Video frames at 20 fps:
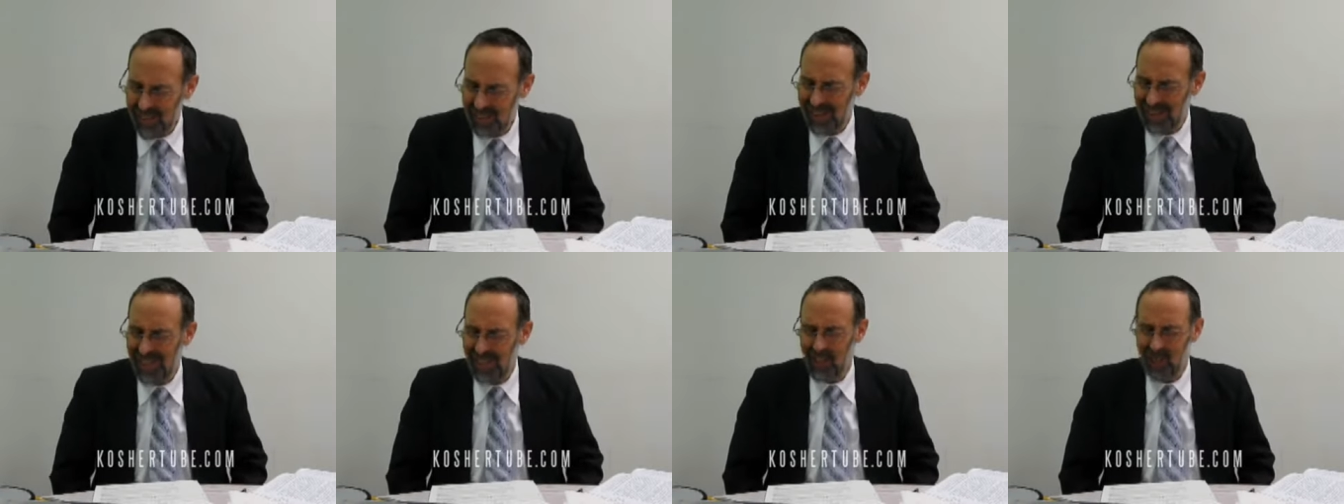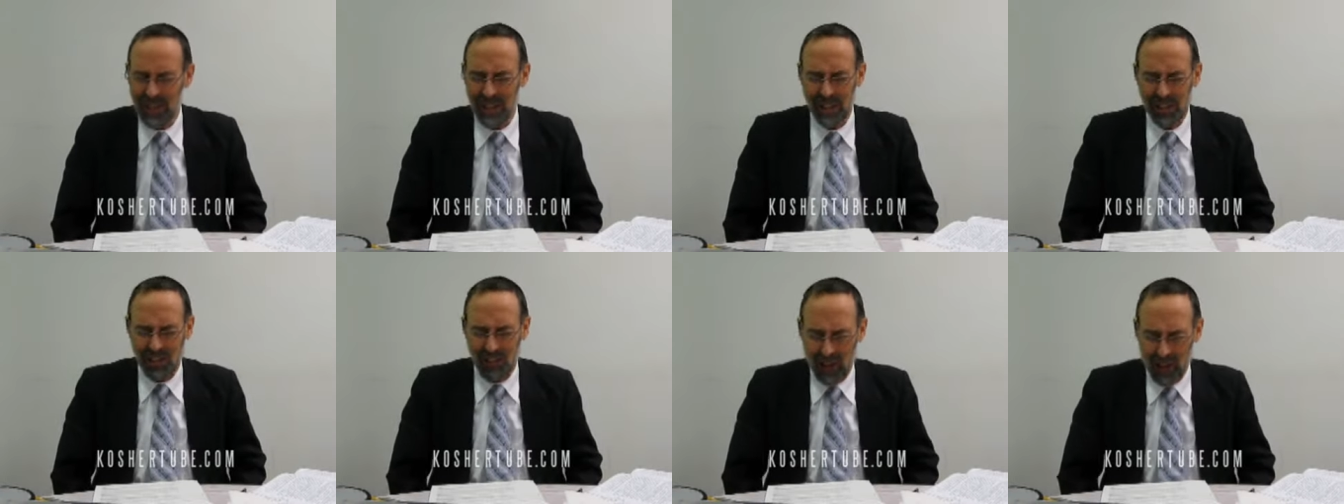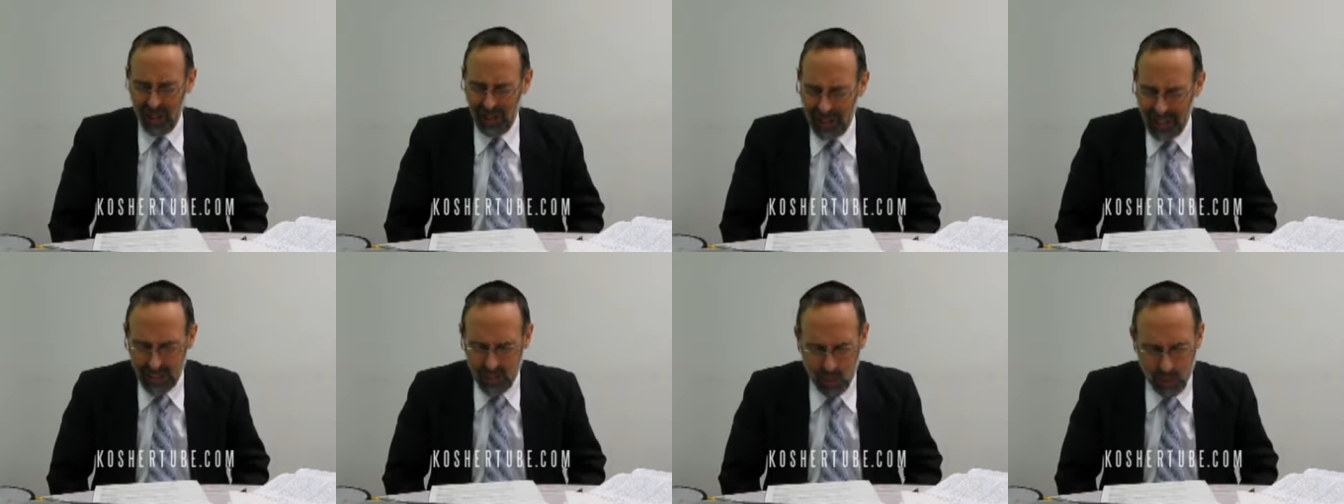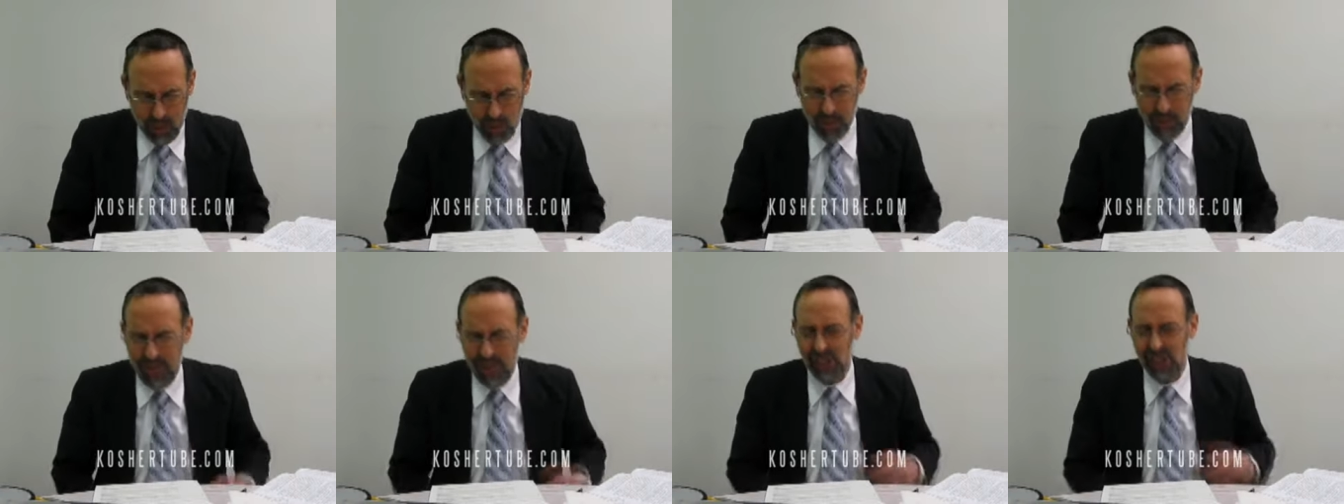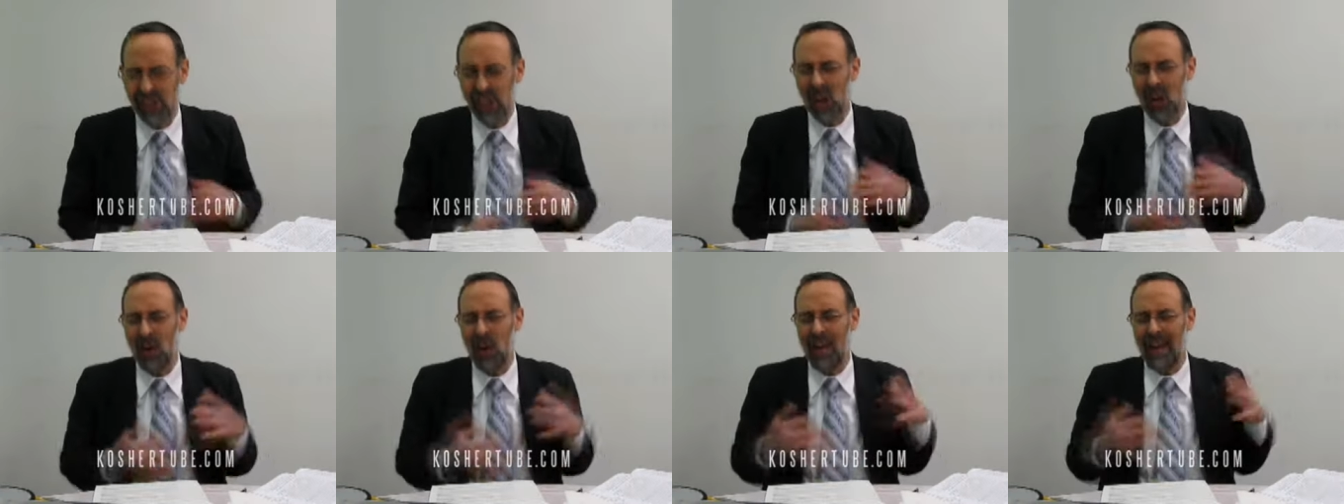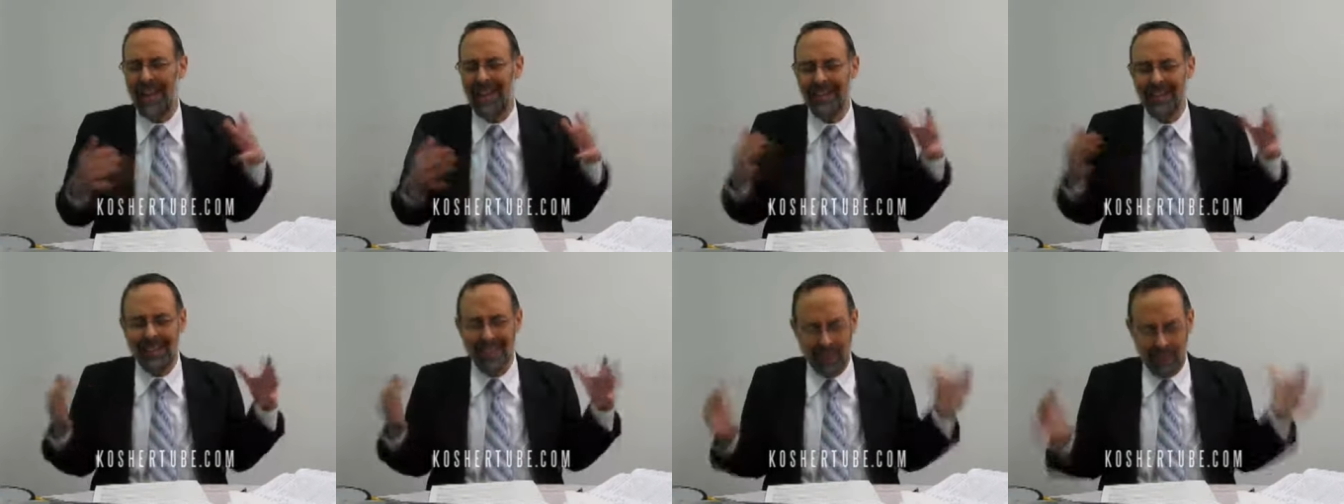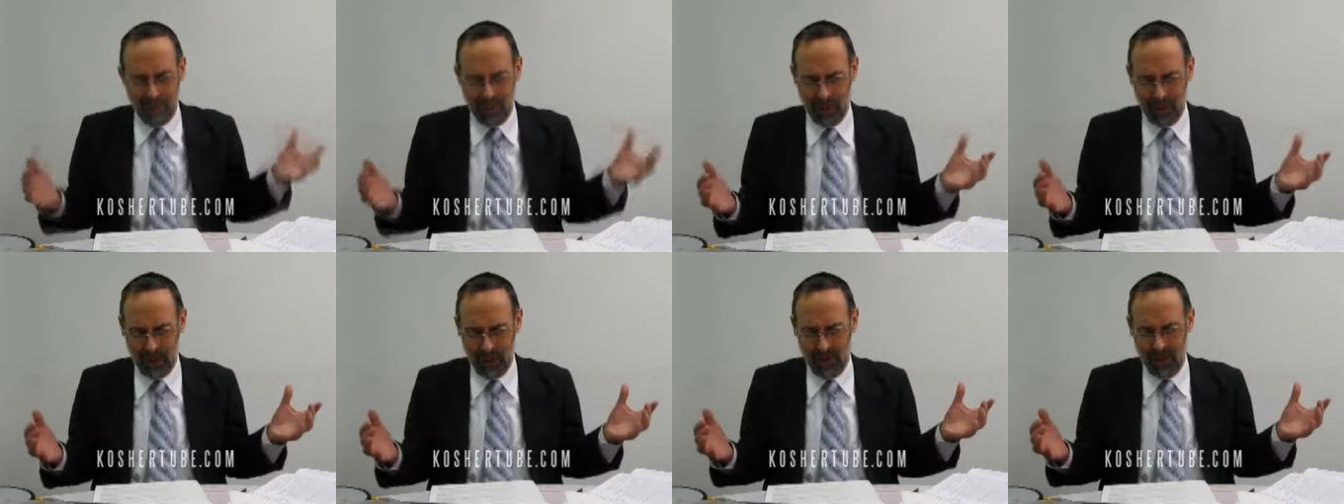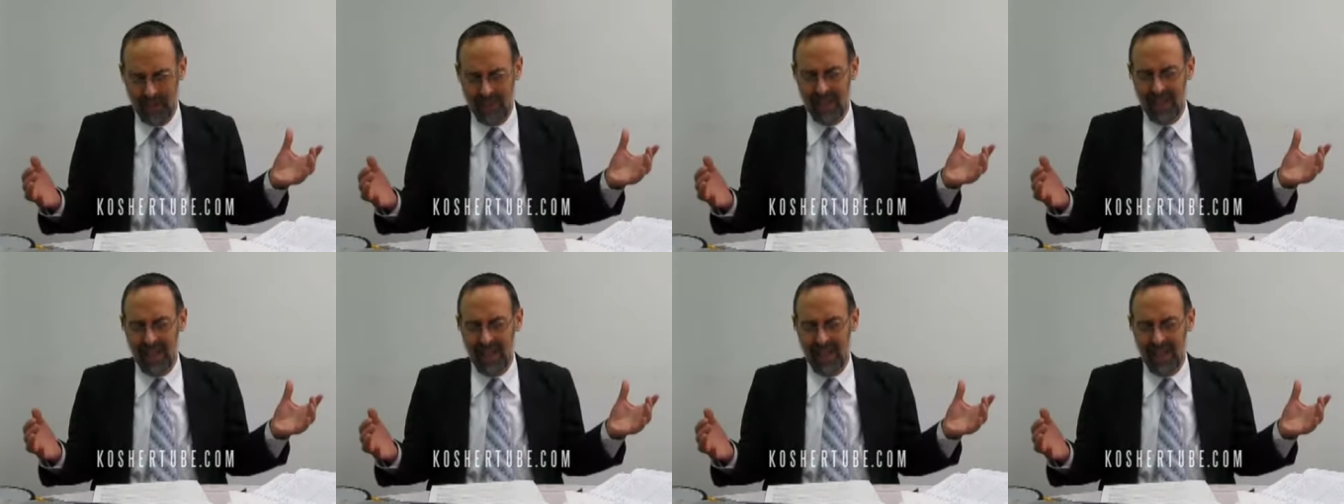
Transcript: serious violation, which would be so atypical,